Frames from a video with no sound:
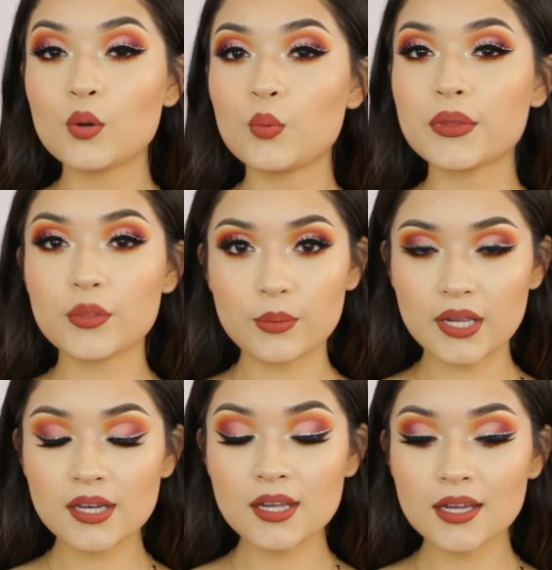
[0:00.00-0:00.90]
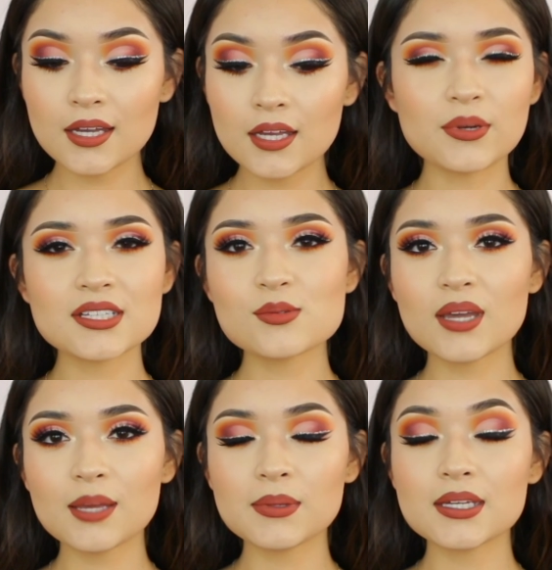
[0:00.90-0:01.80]
with the red, but it's
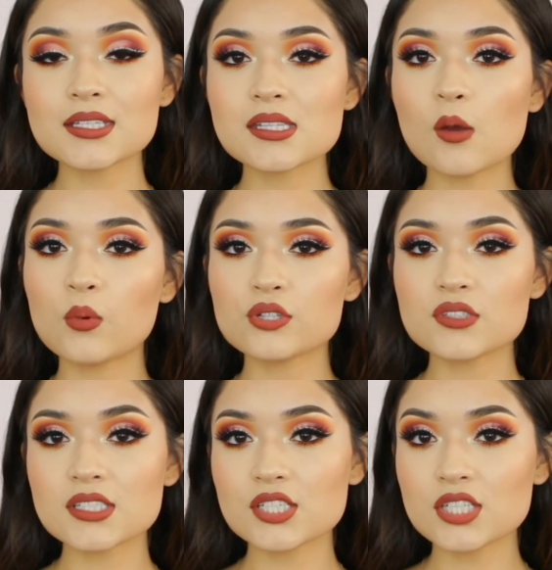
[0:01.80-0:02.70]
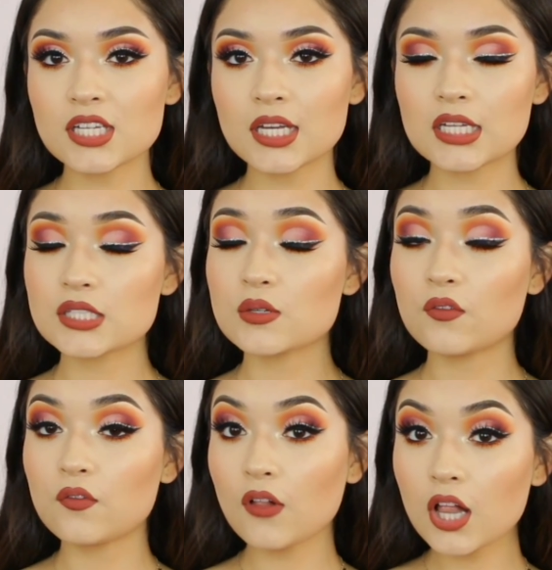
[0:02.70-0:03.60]
okay because we're transitioning into
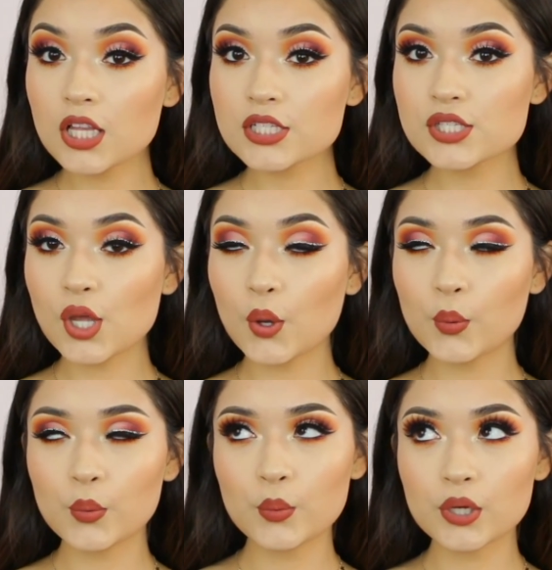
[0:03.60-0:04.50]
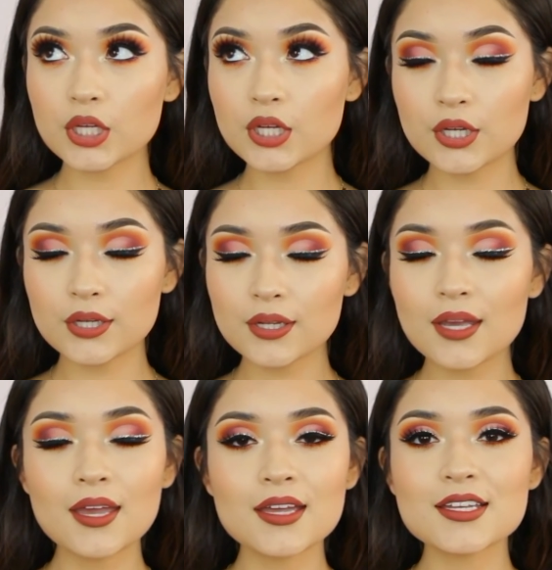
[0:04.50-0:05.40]
fall, so we're good.
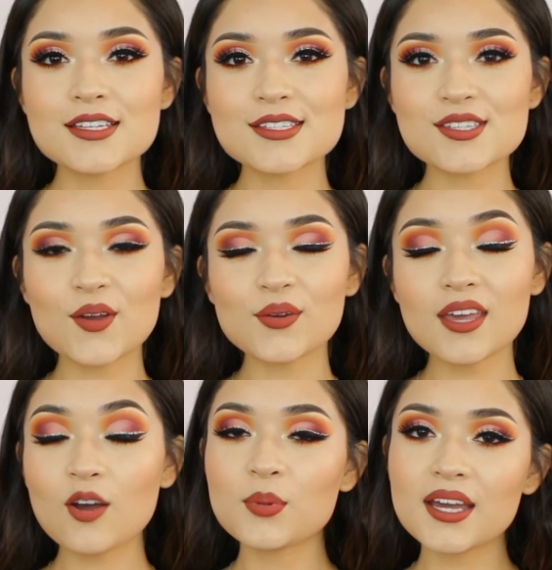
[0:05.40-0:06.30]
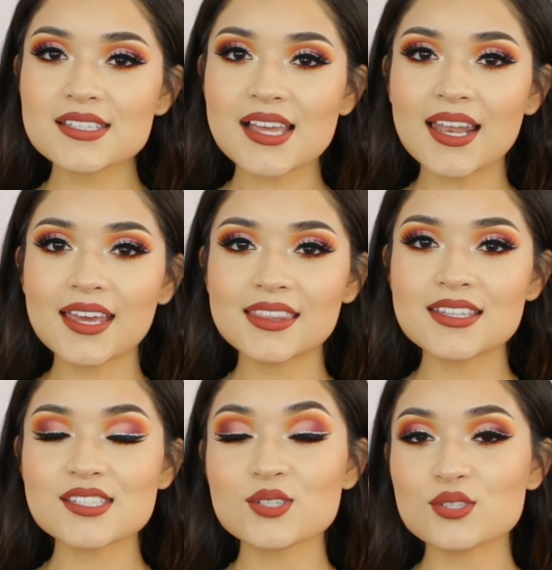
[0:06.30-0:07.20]
So yeah, I hope you guys like
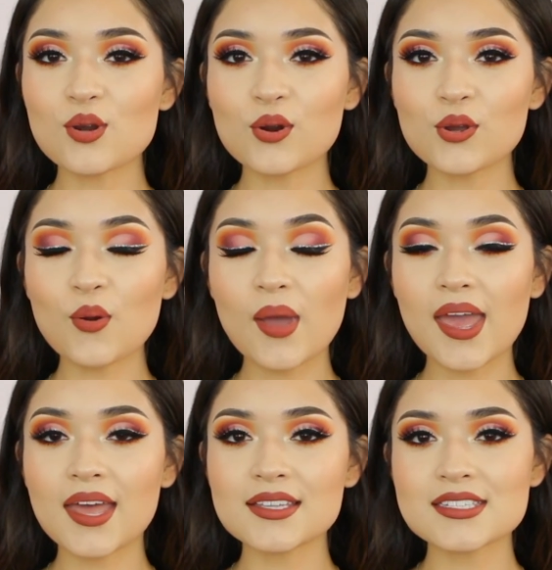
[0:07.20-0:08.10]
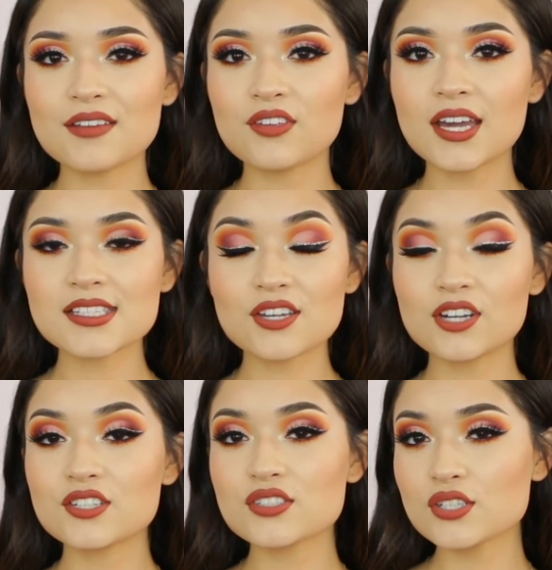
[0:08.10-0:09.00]
this tutorial, and if you guys are
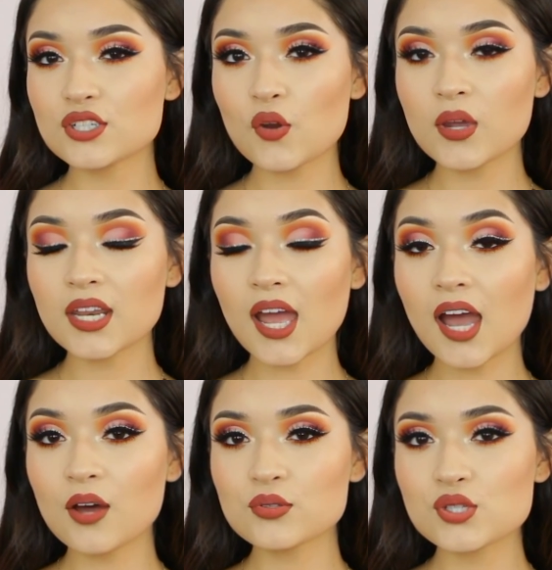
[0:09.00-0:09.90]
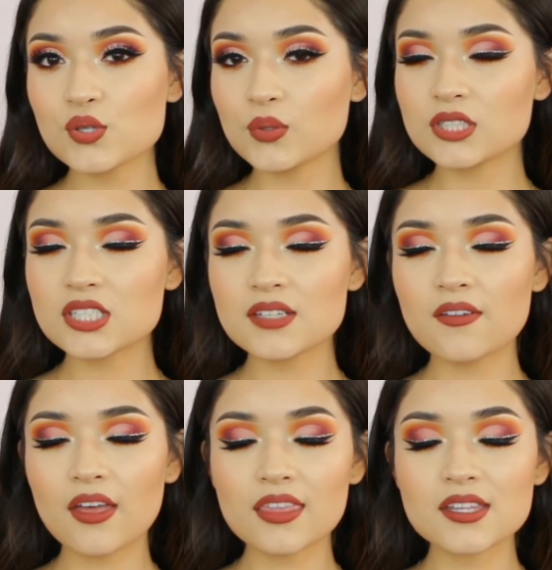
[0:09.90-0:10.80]
interested in knowing how to achieve
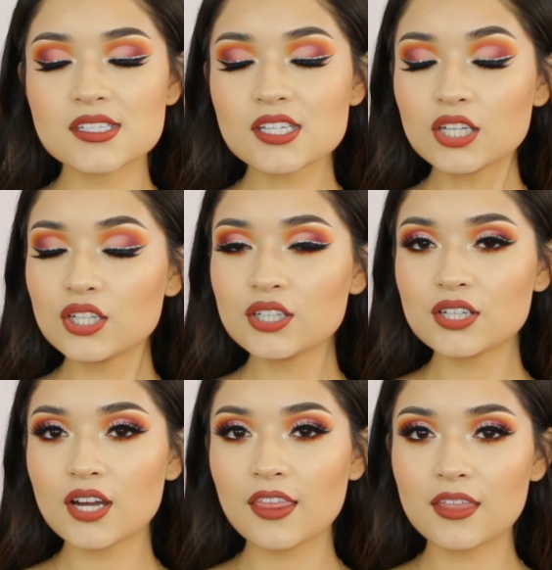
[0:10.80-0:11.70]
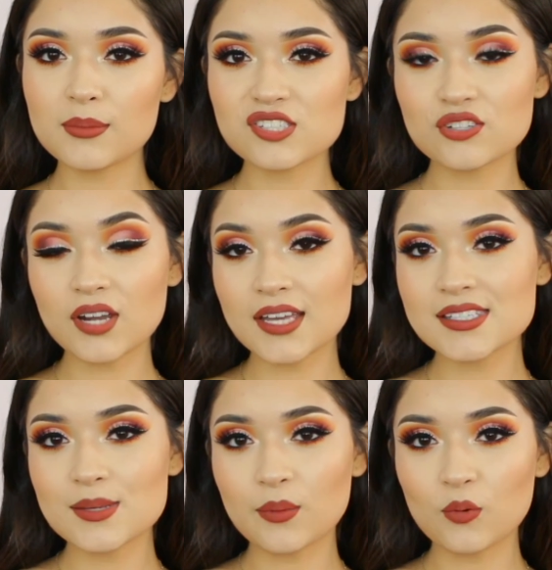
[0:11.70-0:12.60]
this look, then make sure you guys
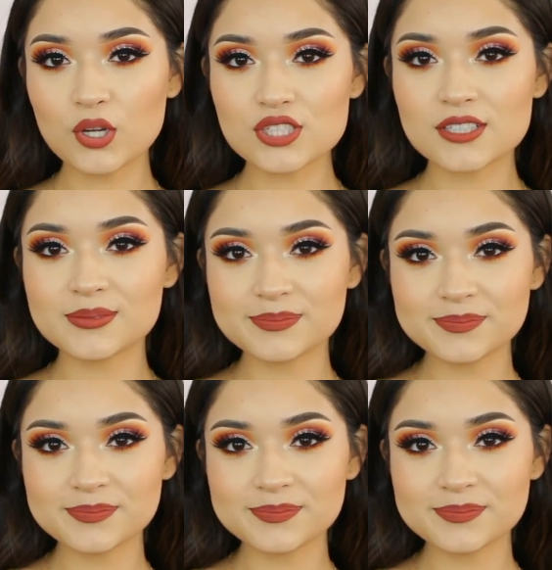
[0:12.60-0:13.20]
keep on watching.